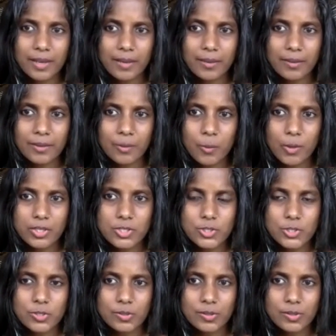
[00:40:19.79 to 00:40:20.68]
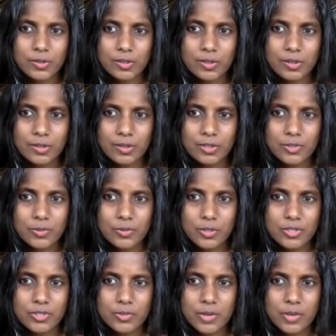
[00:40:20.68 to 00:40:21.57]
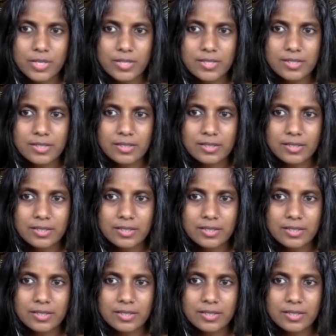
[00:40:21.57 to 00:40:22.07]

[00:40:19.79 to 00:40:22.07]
question, to address it?